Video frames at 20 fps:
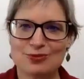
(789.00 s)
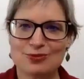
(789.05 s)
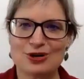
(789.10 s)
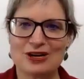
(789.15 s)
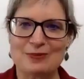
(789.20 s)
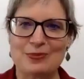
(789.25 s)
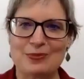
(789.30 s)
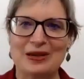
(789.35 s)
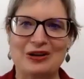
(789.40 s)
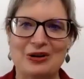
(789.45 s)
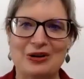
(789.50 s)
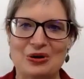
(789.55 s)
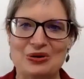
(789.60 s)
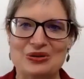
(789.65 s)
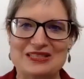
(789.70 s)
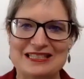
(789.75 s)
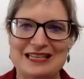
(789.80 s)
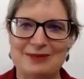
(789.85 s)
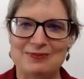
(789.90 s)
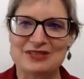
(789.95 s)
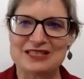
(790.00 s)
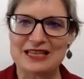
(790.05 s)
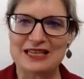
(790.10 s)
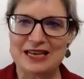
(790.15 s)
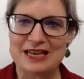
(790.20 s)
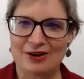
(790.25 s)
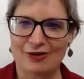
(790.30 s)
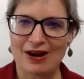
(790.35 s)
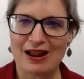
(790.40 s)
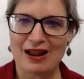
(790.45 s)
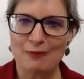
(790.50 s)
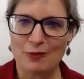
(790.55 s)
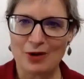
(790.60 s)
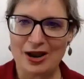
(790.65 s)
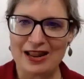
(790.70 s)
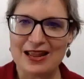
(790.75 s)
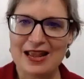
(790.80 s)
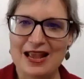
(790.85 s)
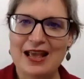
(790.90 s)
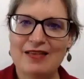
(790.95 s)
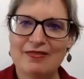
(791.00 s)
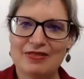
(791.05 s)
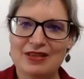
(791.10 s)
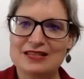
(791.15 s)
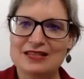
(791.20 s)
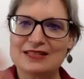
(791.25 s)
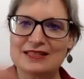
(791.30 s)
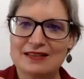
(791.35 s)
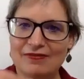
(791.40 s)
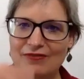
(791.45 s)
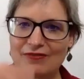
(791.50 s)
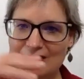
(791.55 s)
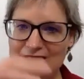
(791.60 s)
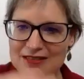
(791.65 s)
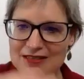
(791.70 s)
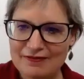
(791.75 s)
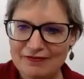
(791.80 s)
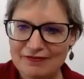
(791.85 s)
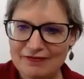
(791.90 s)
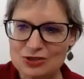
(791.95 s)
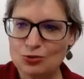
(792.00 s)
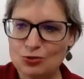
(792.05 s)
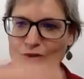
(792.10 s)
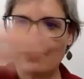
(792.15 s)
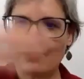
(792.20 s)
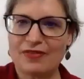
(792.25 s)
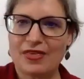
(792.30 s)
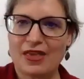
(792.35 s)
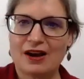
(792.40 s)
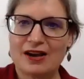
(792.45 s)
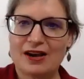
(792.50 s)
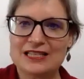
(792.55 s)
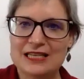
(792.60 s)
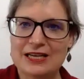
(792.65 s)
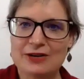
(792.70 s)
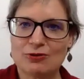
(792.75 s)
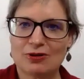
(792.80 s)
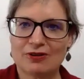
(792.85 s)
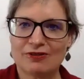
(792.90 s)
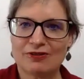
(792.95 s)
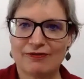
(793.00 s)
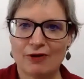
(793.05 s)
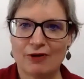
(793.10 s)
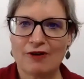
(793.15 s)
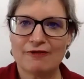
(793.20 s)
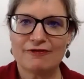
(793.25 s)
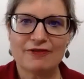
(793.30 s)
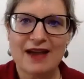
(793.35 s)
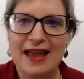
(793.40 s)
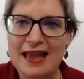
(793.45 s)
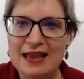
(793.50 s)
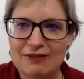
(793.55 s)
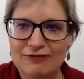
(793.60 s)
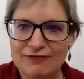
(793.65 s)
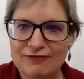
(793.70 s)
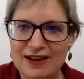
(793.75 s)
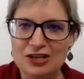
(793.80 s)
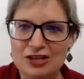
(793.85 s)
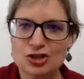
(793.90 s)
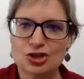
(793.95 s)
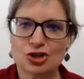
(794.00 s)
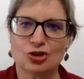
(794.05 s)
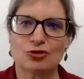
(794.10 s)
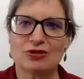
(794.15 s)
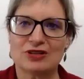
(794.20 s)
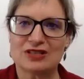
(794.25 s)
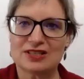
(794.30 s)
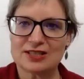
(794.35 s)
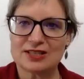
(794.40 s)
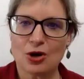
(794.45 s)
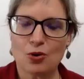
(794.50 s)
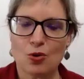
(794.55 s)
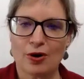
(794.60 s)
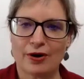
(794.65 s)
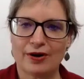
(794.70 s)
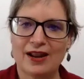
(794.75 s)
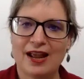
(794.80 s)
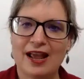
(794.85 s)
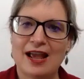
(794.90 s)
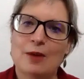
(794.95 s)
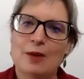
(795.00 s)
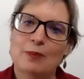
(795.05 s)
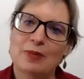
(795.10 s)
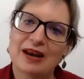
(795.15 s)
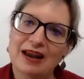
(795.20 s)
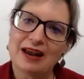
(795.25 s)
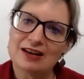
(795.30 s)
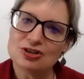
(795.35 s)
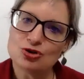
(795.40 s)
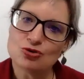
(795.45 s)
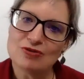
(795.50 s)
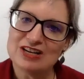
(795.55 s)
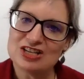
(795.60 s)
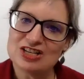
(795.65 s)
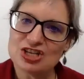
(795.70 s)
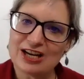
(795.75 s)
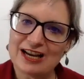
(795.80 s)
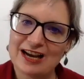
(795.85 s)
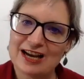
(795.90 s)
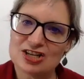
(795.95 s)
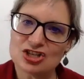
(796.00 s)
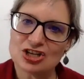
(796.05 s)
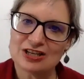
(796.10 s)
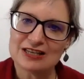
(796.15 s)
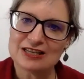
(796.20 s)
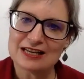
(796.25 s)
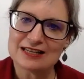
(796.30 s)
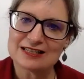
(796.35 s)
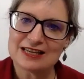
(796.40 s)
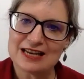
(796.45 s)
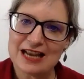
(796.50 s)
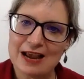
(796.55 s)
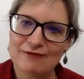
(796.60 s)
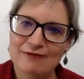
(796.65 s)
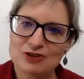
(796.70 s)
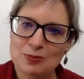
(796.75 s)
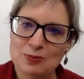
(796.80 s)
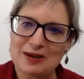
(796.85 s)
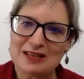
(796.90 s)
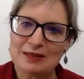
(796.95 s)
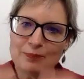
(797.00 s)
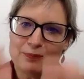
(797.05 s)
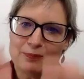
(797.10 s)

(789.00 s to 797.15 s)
pretty big concepts here, aren't we? The sort of the idea of adventure and so on. But outdoor education doesn't have to be the